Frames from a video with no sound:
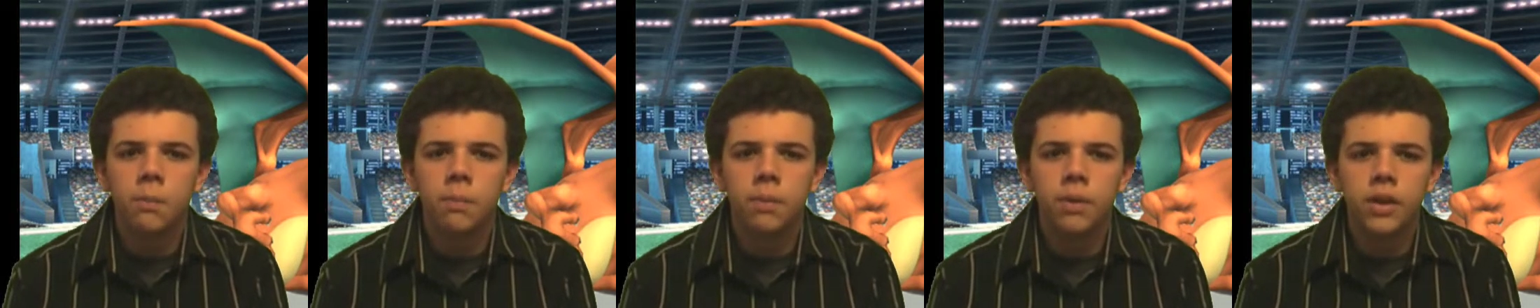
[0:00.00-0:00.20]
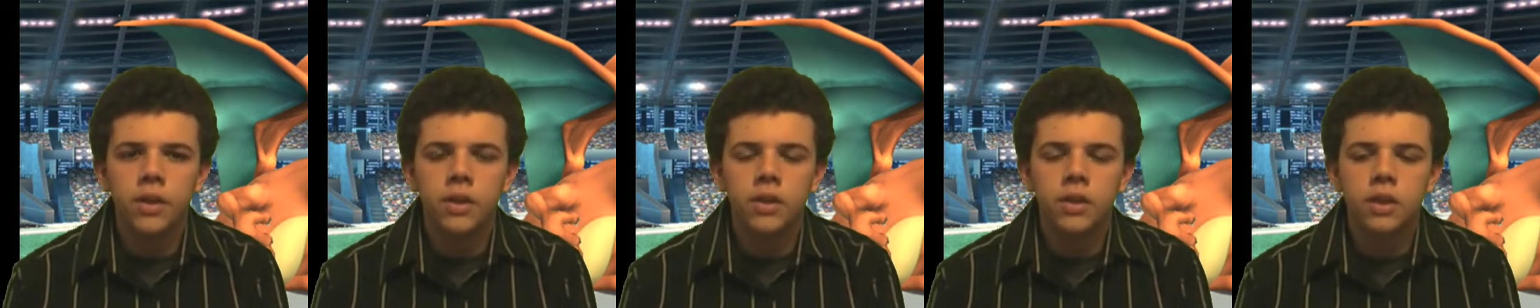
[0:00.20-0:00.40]

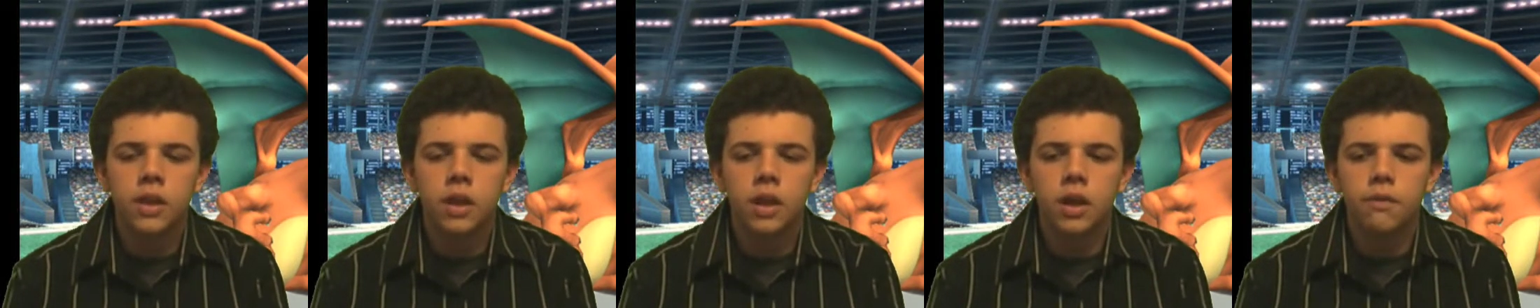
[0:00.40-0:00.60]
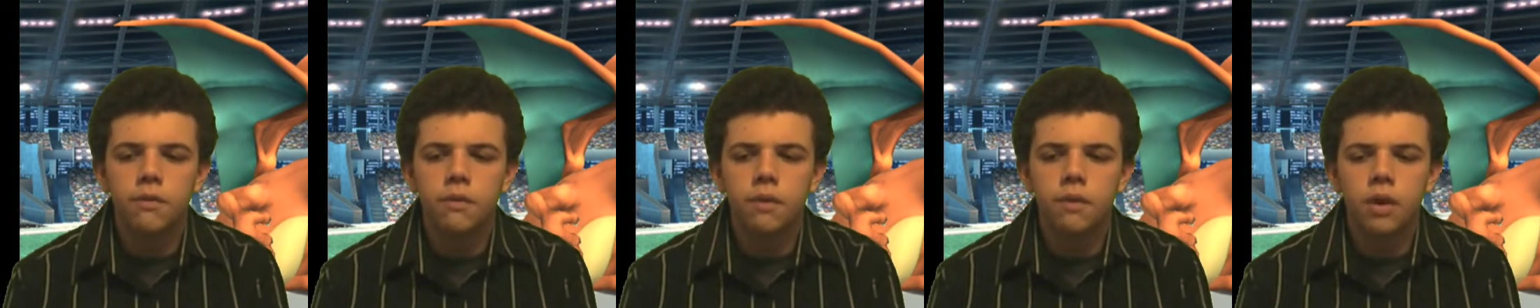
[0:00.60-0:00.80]
but
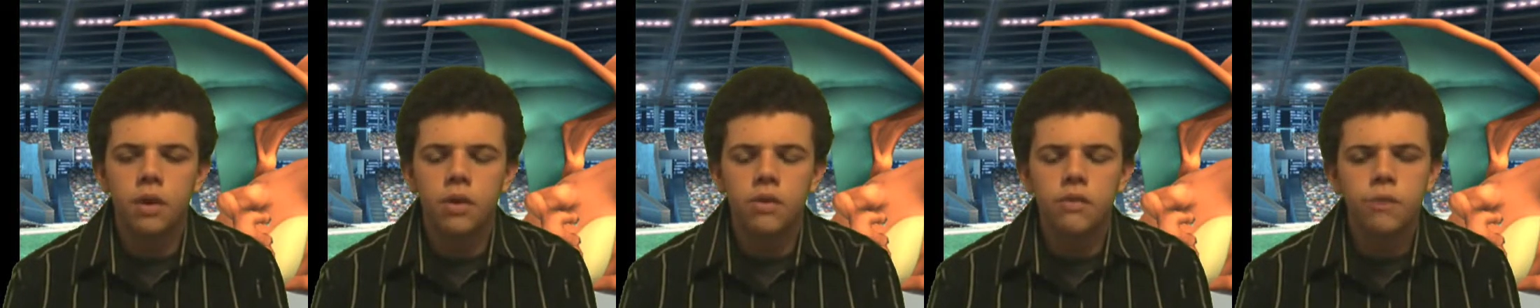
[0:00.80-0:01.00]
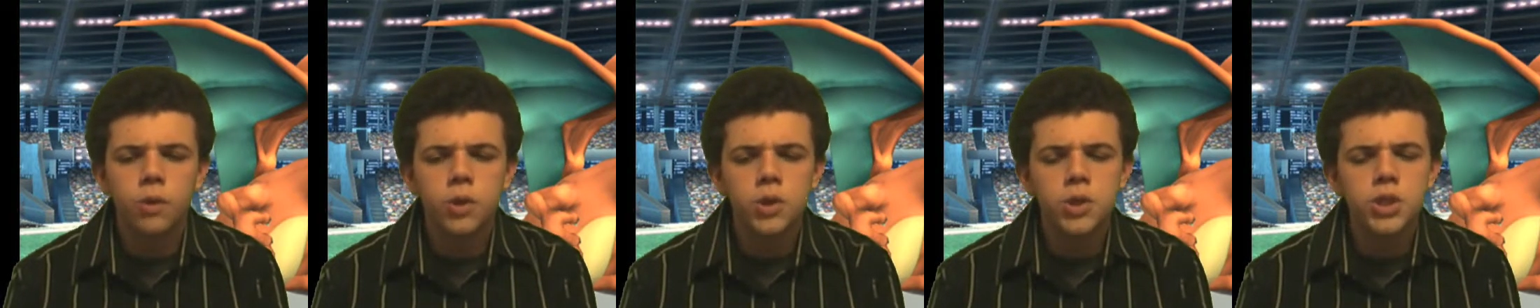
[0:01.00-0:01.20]
the
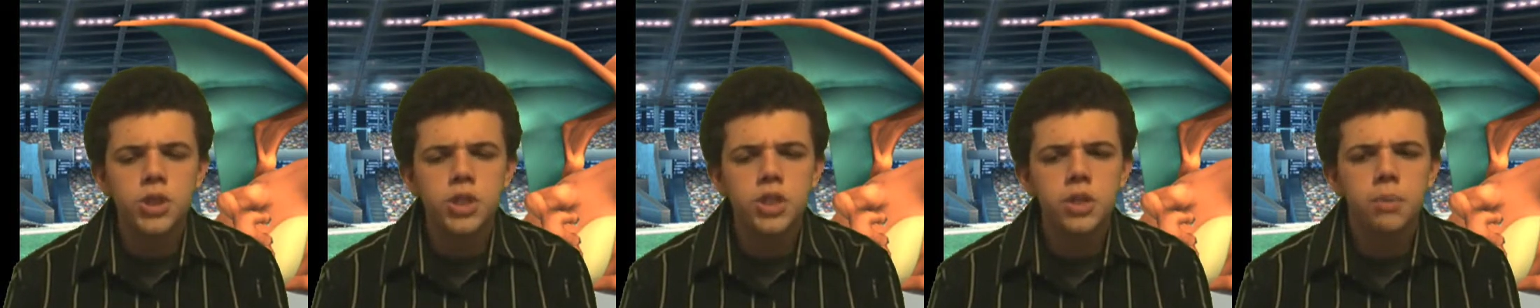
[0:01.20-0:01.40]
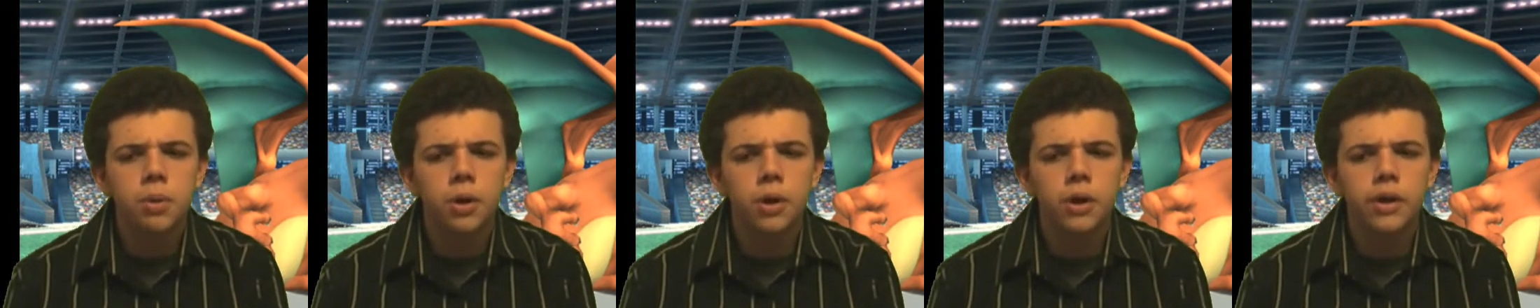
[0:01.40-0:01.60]

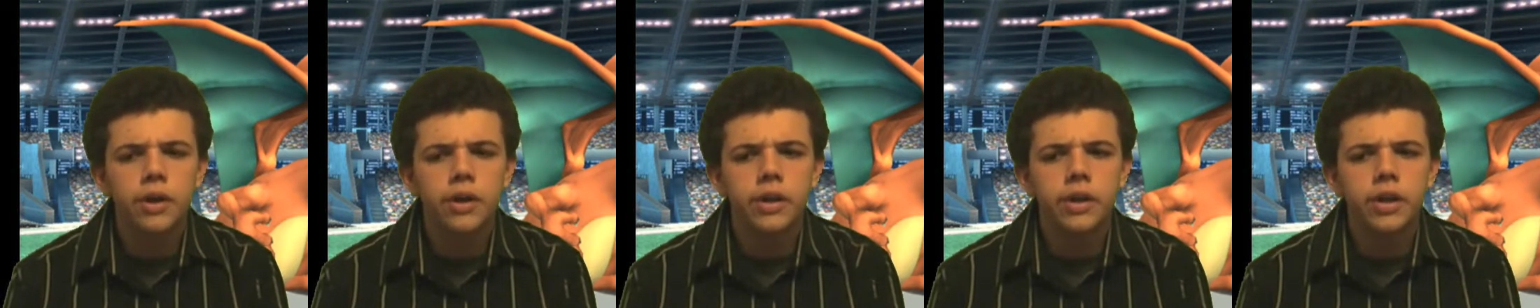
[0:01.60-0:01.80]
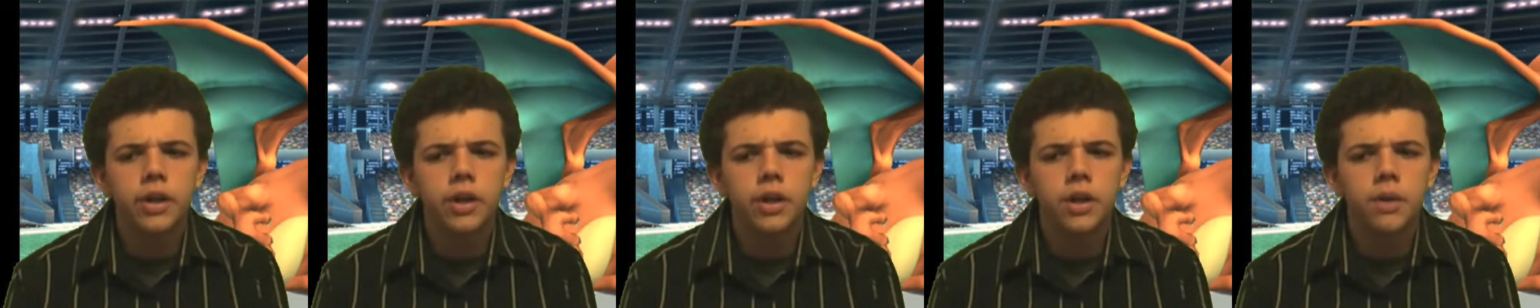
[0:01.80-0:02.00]
unfortunate
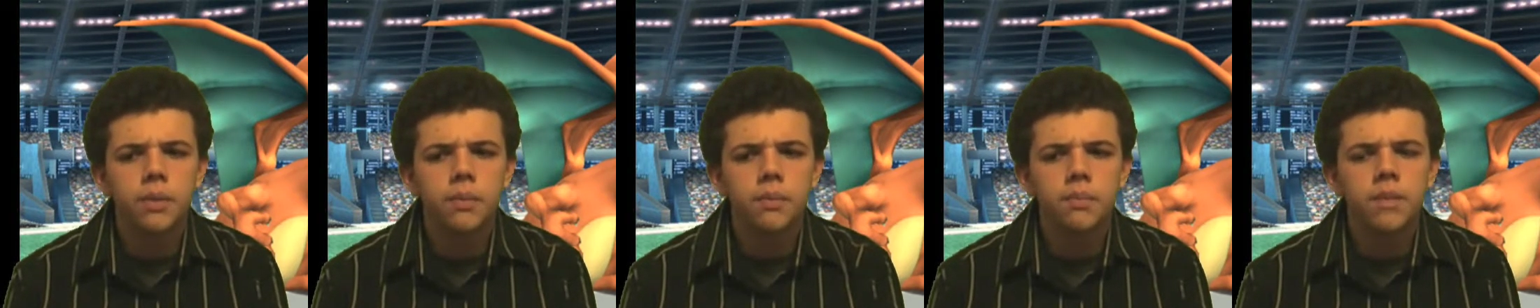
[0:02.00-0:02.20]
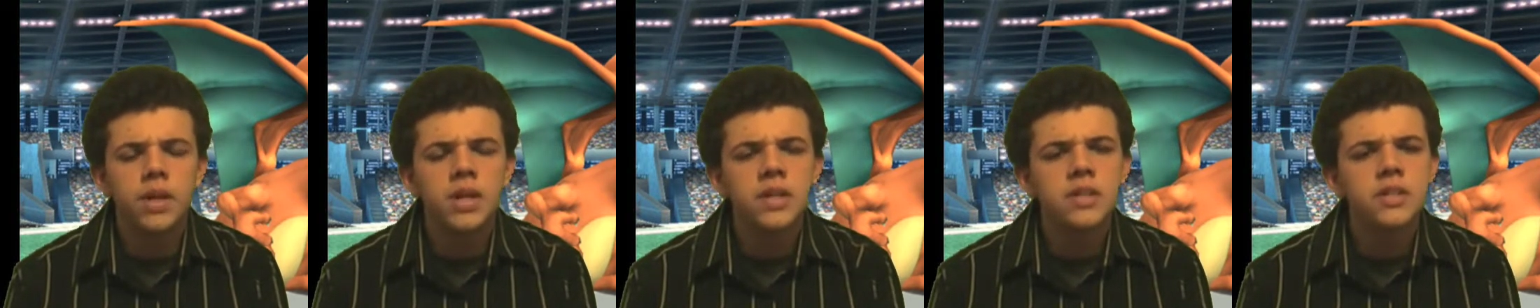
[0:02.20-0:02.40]
part,
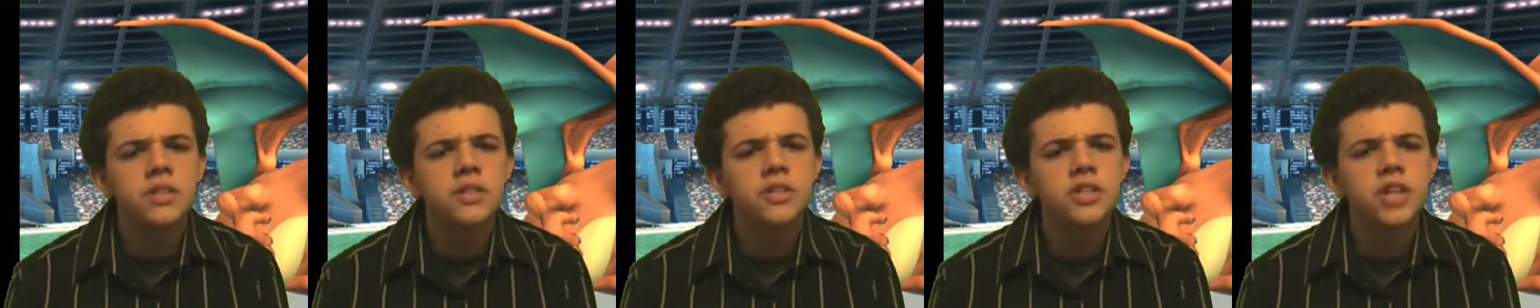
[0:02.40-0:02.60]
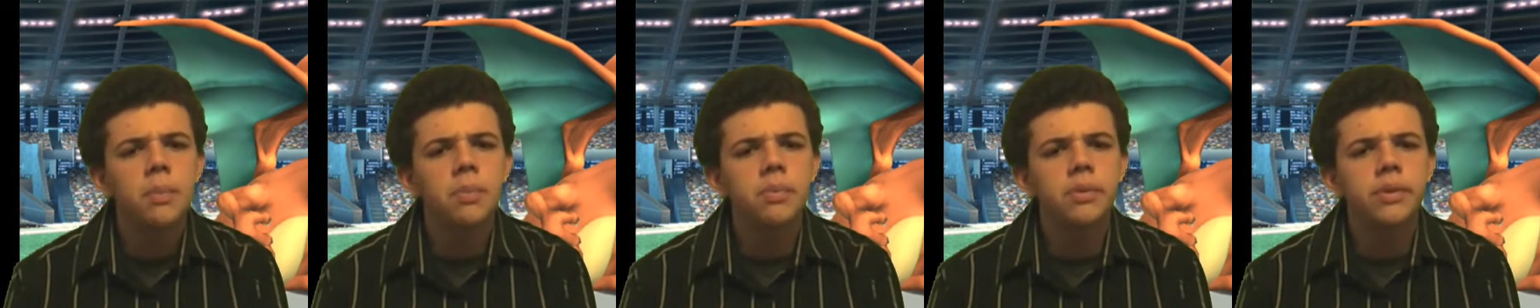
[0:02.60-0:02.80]
um, it's
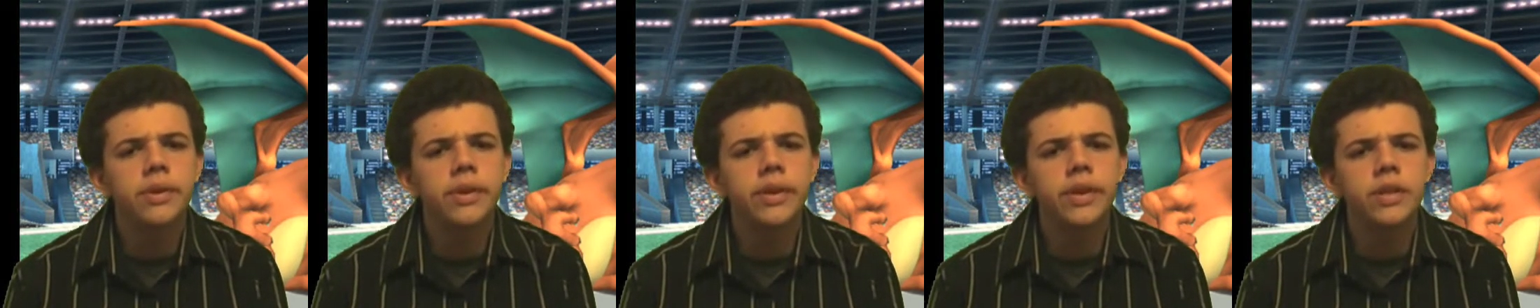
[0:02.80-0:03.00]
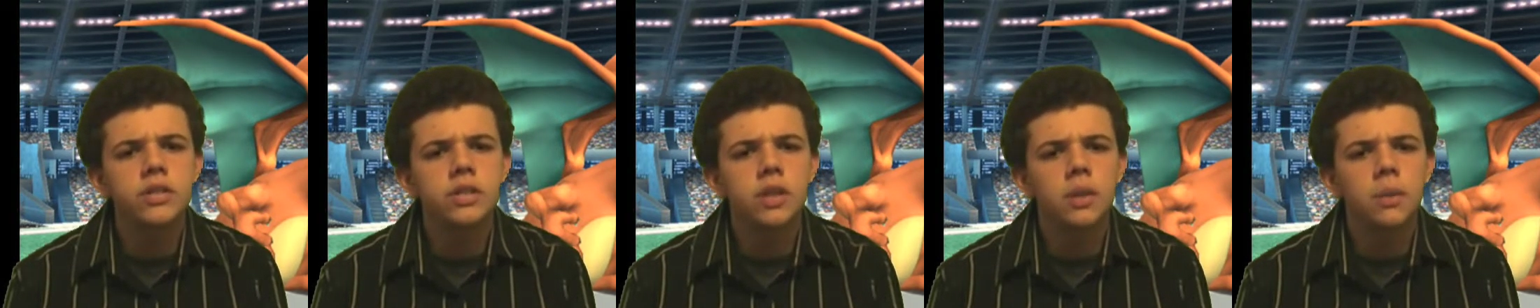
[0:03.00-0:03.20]
in
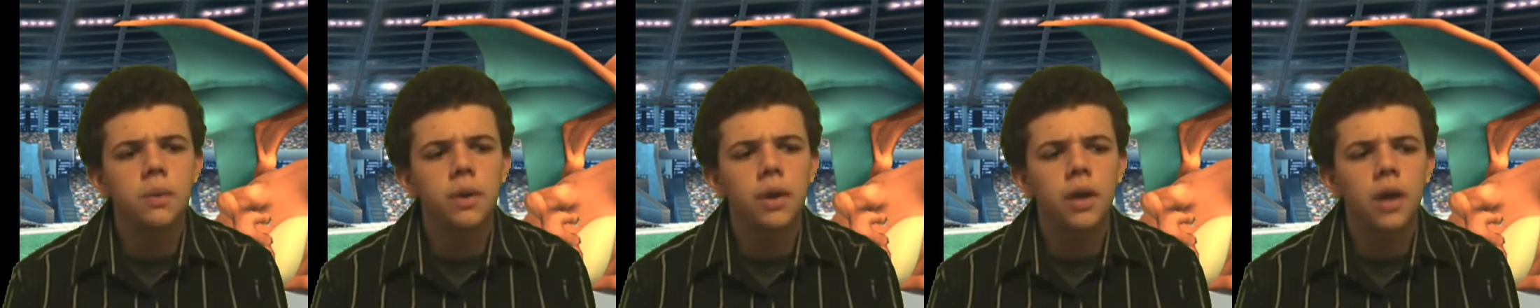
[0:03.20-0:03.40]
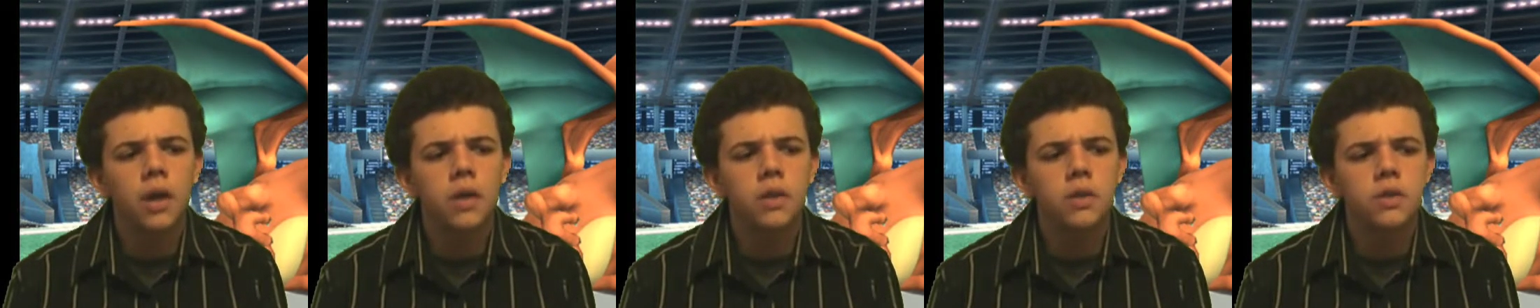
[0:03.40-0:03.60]
Japanese and
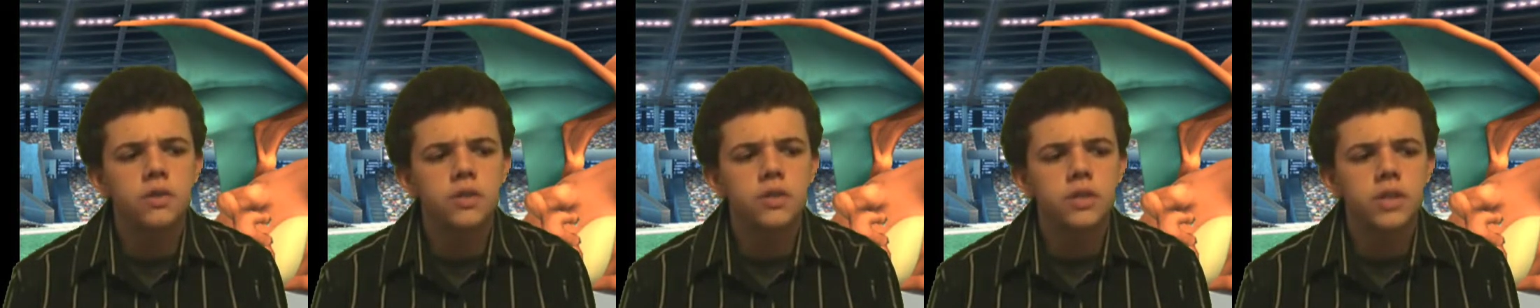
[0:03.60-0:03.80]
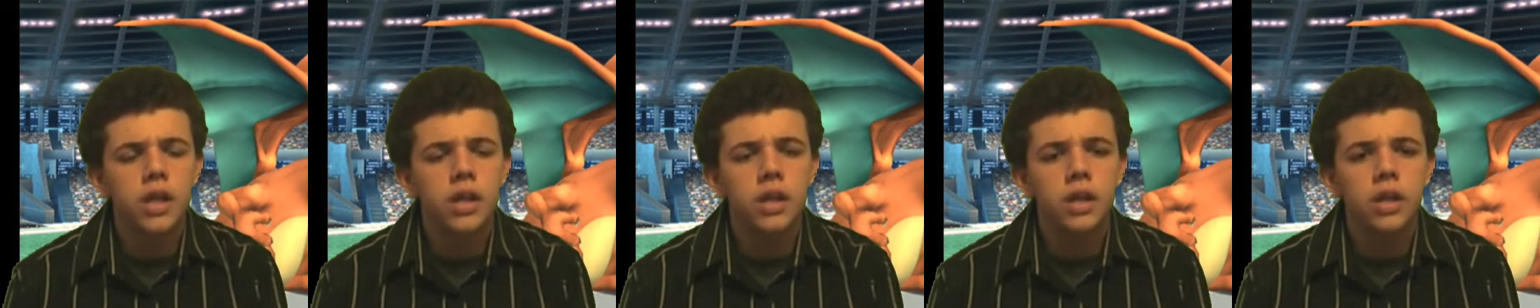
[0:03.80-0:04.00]
we can't
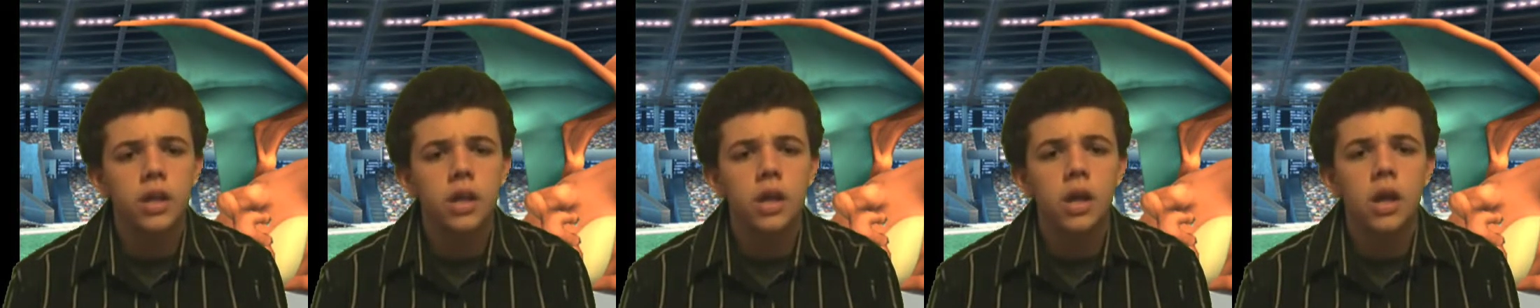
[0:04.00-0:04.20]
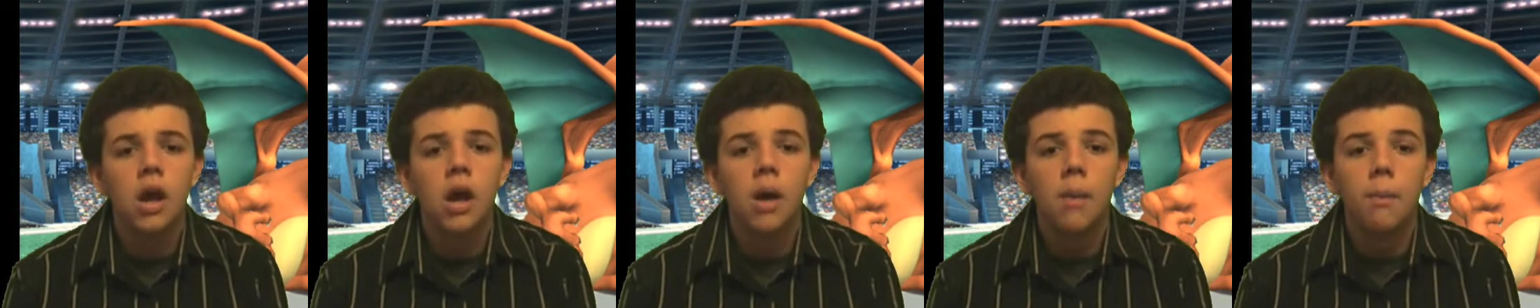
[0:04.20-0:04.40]
understand it.